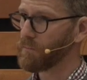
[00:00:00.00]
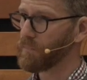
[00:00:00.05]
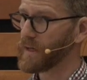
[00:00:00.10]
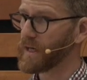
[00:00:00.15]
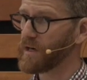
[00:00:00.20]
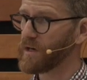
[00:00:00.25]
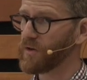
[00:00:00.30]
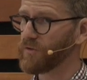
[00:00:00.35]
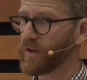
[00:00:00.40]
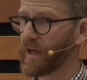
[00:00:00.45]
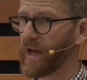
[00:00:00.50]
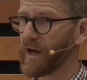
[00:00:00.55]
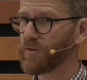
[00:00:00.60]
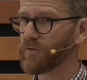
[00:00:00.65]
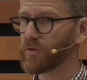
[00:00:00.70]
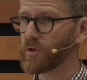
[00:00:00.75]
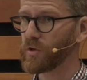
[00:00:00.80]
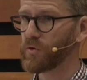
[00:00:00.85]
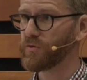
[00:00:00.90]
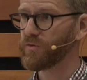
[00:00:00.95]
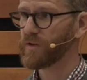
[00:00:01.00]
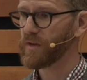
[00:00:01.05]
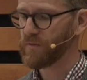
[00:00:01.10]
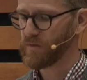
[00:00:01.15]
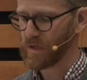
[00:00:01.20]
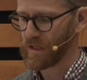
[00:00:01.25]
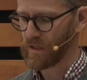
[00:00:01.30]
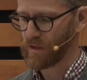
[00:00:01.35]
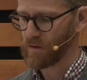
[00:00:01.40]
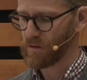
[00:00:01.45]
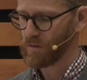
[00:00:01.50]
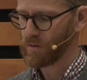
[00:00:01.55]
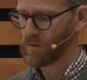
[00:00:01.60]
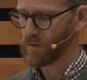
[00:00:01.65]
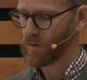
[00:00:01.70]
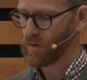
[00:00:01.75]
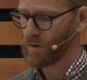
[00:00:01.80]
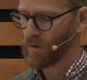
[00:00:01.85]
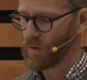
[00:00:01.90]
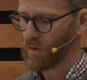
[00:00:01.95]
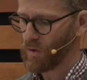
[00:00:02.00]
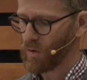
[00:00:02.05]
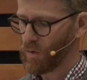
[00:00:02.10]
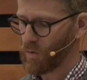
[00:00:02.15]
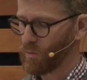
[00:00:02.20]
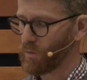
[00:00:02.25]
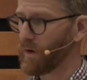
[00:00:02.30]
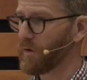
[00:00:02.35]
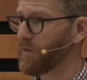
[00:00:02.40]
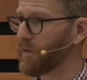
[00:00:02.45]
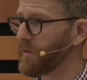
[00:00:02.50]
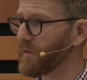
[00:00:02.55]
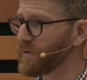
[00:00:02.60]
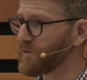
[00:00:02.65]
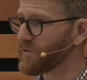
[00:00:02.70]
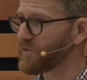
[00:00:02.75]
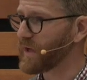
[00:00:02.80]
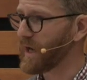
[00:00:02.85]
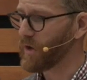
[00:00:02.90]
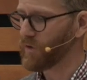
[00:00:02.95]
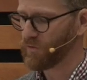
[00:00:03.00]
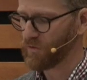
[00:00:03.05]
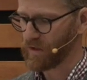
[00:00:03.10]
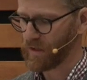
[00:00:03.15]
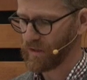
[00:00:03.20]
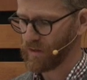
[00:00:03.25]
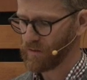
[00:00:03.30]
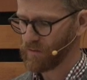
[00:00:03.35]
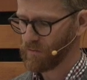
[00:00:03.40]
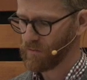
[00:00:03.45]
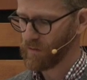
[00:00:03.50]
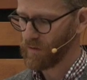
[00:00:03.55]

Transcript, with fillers: But it is exclusivity rather than scarcity